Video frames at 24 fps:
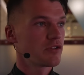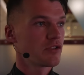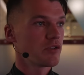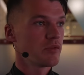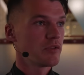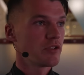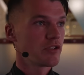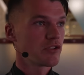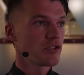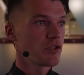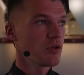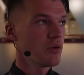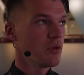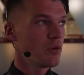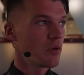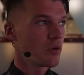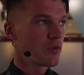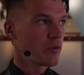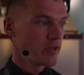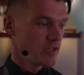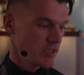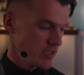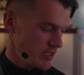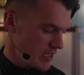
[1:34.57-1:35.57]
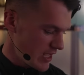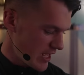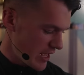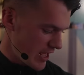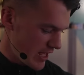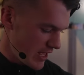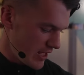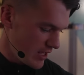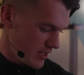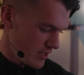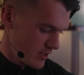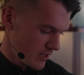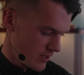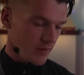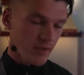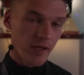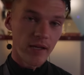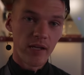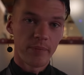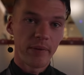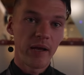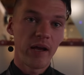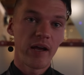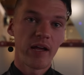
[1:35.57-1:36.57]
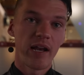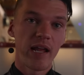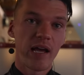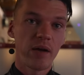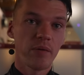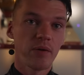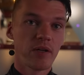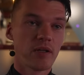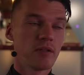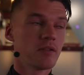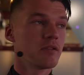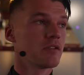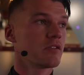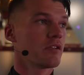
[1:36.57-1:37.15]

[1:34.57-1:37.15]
doing the talk with Adair in about an hour.